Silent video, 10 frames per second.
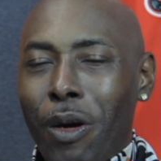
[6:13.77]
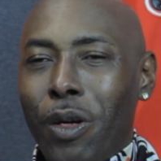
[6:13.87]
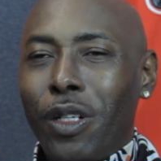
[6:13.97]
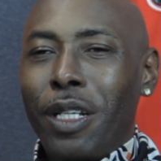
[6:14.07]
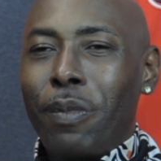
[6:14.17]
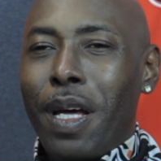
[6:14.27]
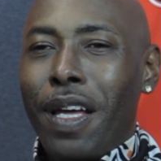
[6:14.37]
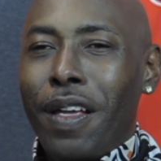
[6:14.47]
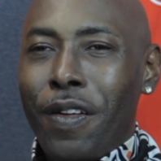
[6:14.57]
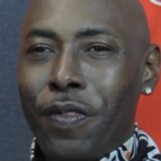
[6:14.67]
early in
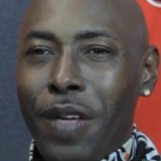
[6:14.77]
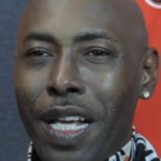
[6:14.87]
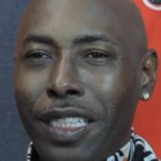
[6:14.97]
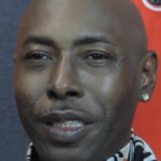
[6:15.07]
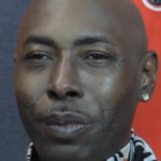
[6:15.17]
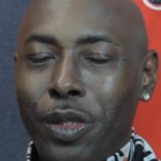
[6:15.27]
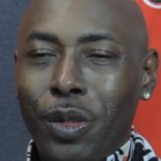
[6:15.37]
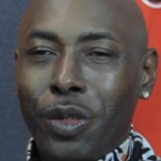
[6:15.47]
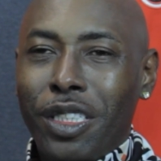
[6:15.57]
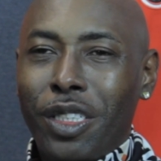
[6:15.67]
my fashion
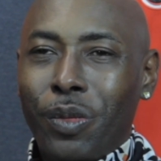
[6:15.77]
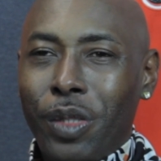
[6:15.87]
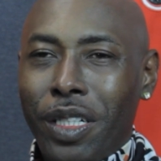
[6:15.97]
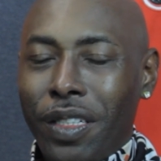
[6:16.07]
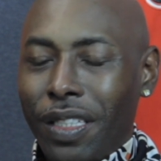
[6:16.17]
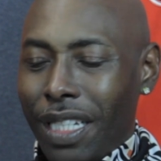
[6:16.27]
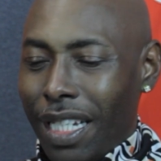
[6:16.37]
producing career.